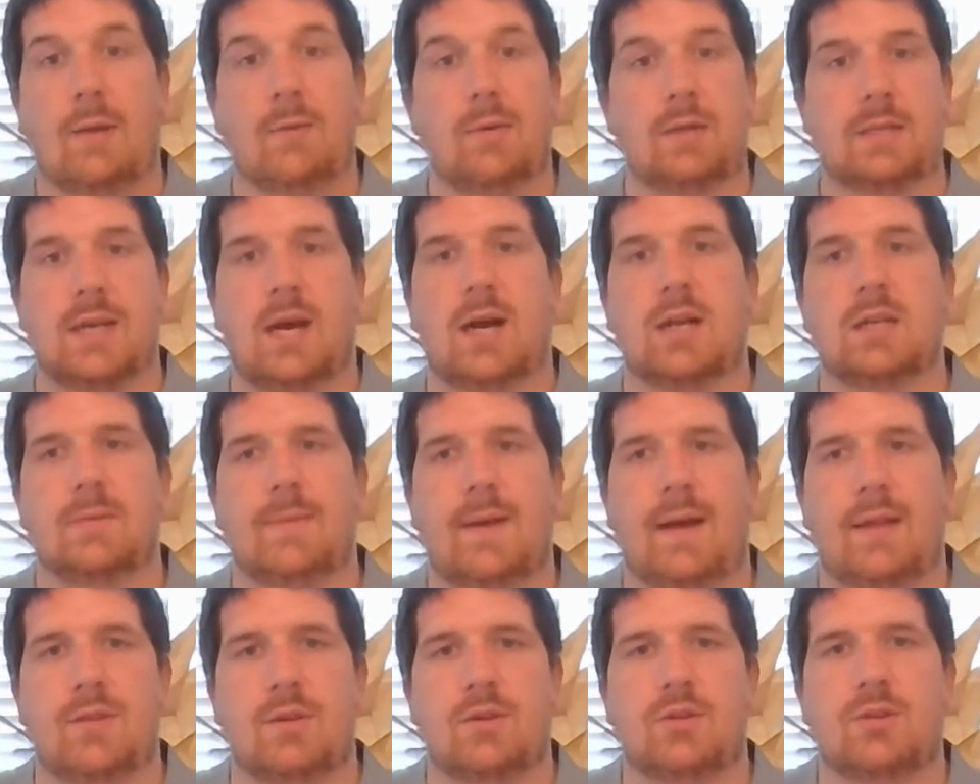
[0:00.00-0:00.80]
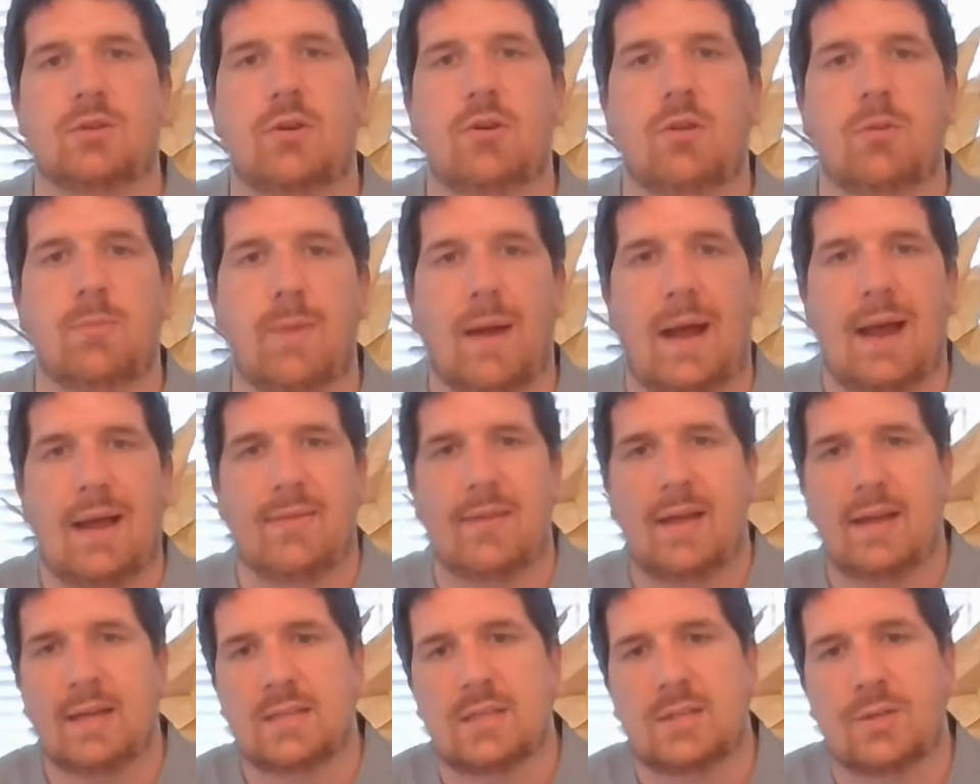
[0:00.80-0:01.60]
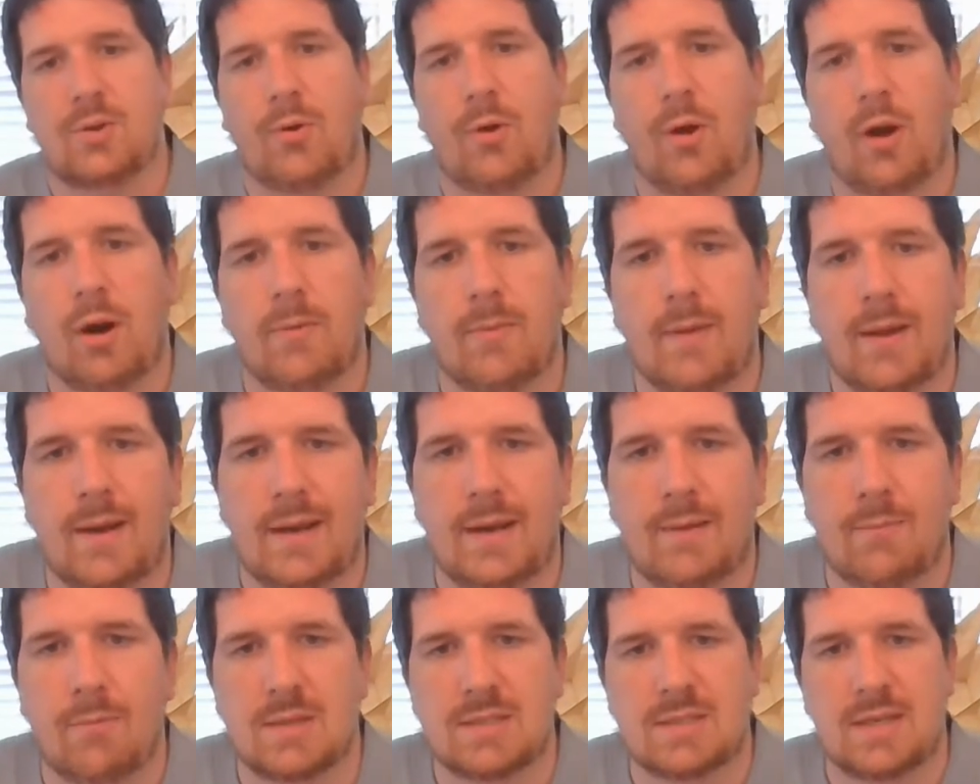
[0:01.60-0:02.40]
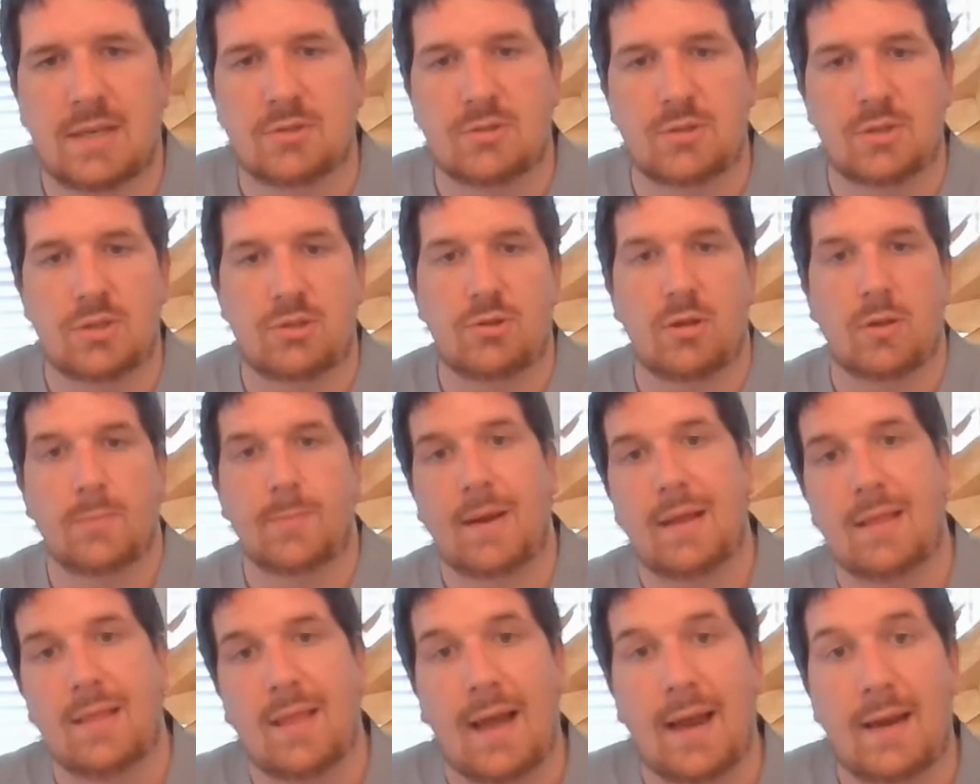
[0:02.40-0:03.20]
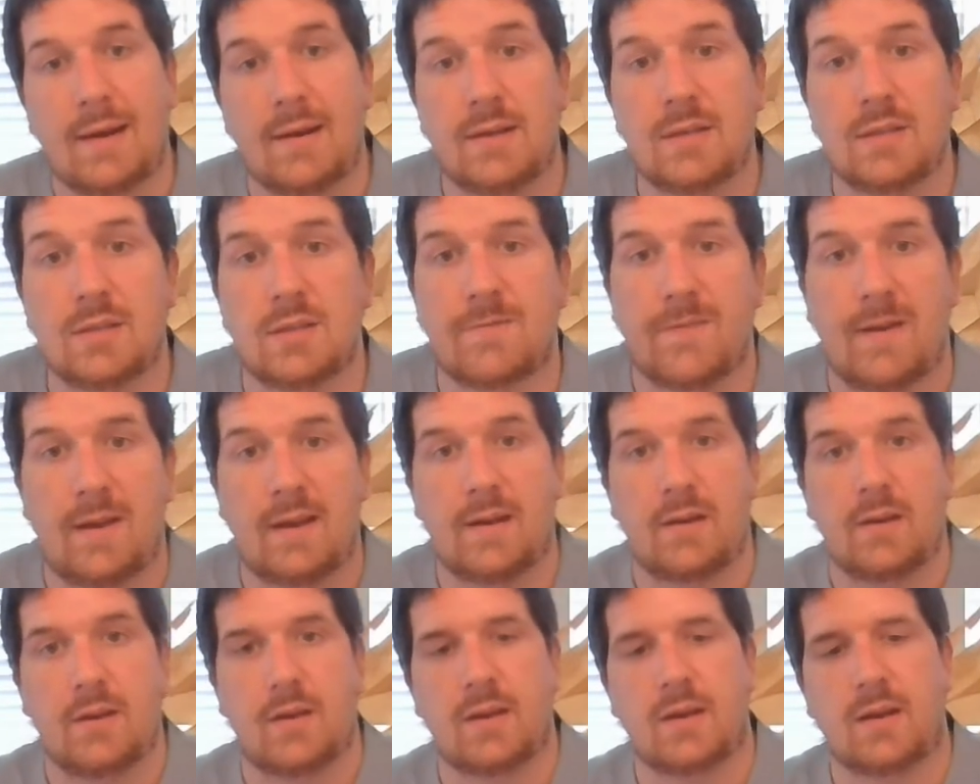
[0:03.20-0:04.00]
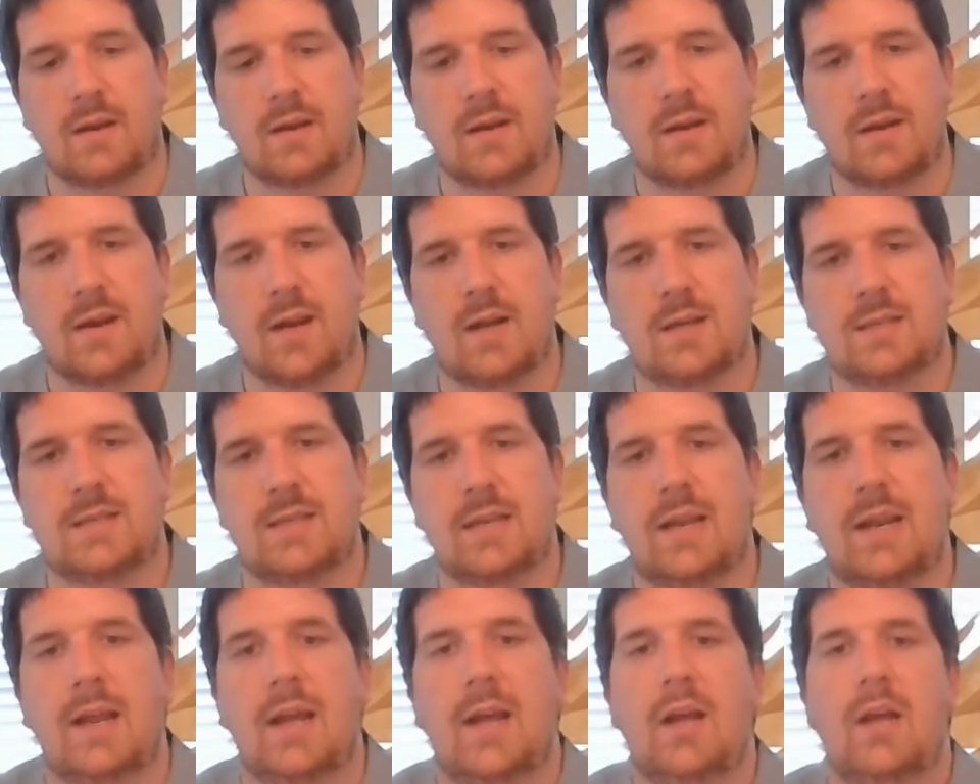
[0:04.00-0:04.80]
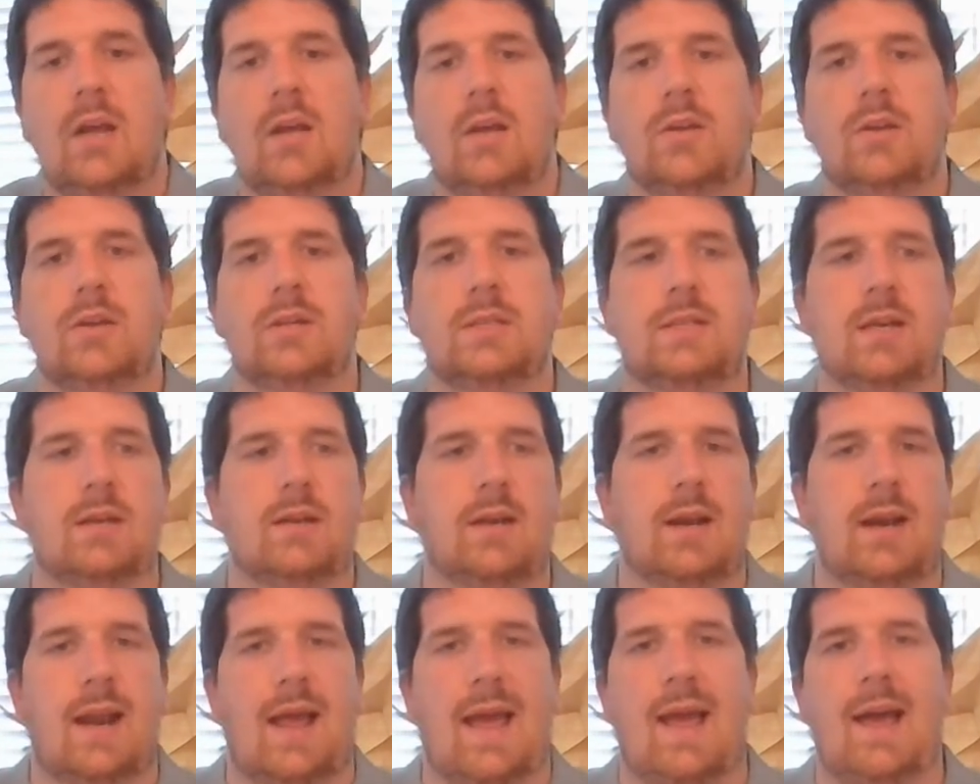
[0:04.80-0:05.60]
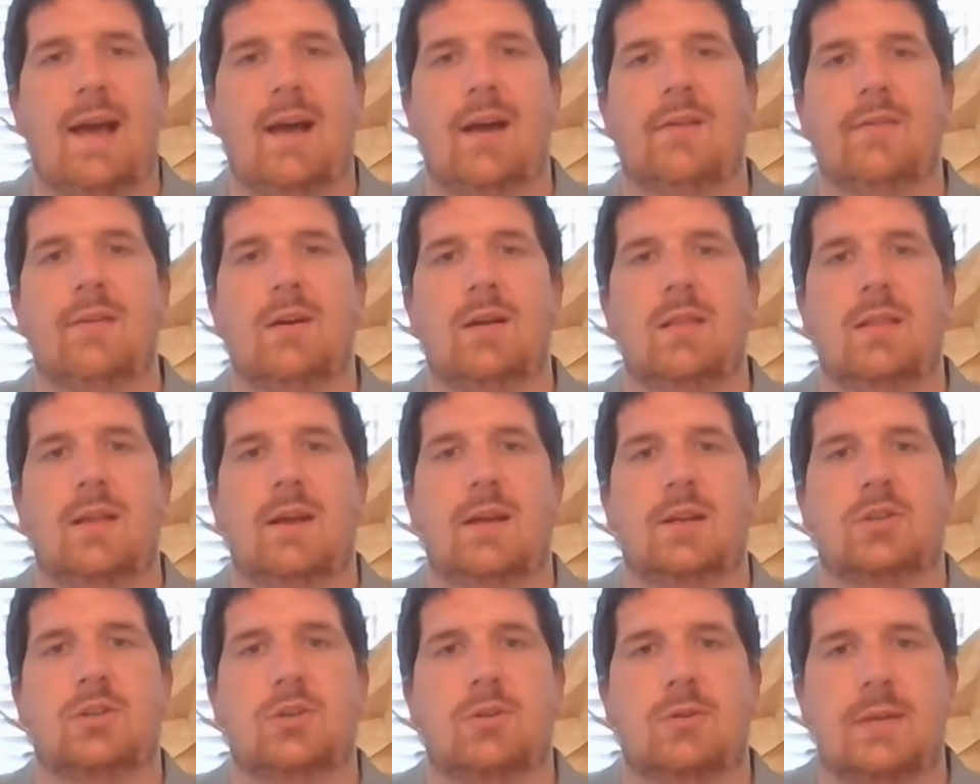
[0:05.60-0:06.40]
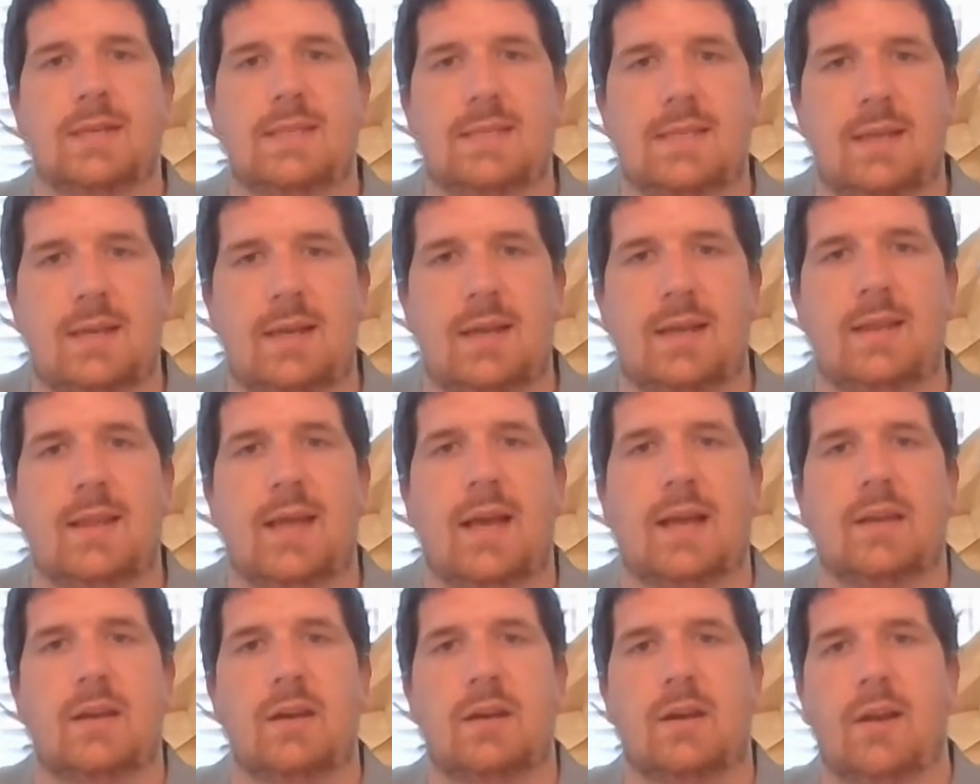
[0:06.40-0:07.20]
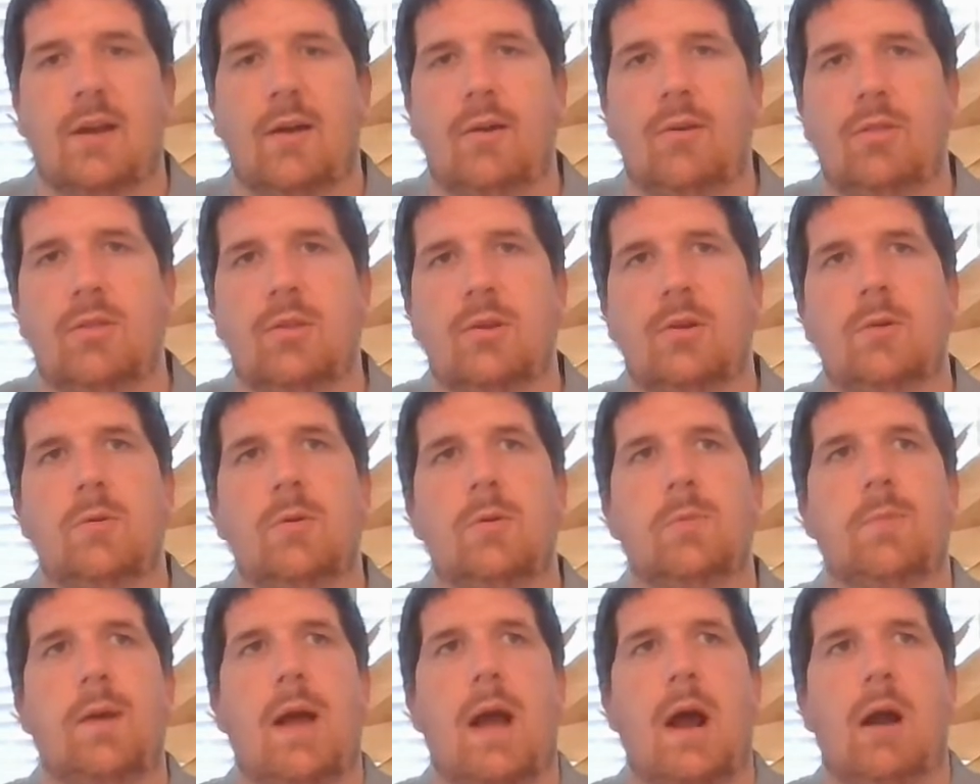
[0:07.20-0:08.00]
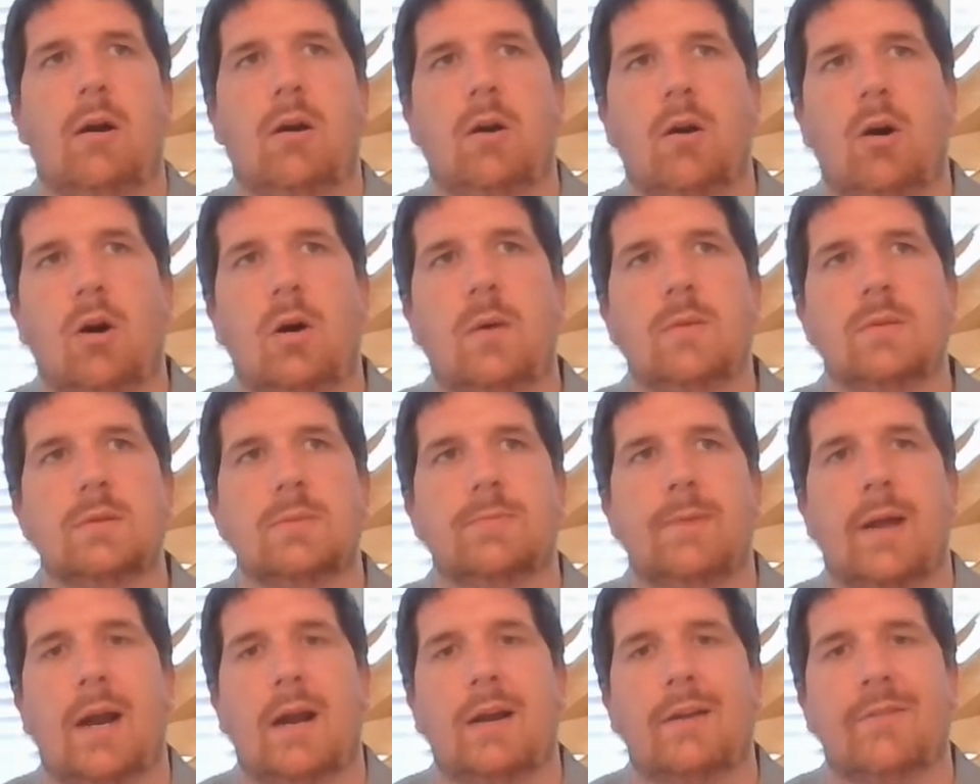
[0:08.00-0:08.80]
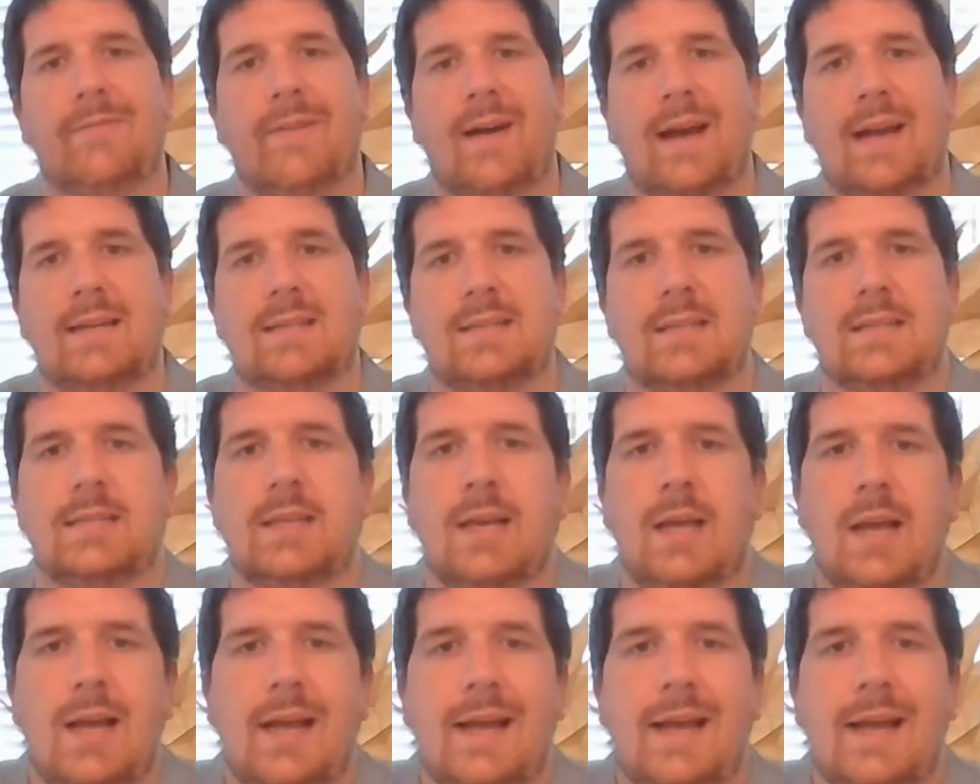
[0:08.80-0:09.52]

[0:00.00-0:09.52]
We talked about the truth behind that story already. He wasn't actually struck by lightning, just found out you could conduct it. You still didn't have electricity that could go through and power homes and power devices.